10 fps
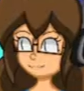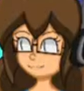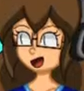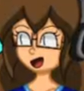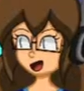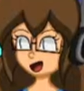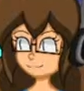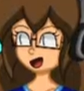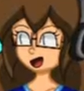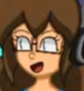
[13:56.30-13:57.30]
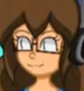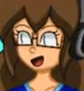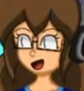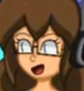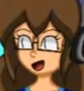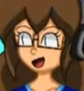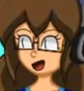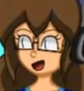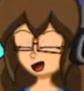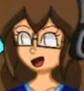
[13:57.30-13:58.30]
I do have a job. I started
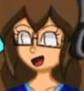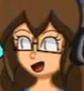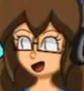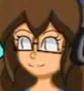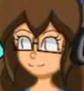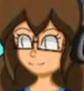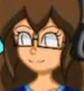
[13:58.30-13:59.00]
working,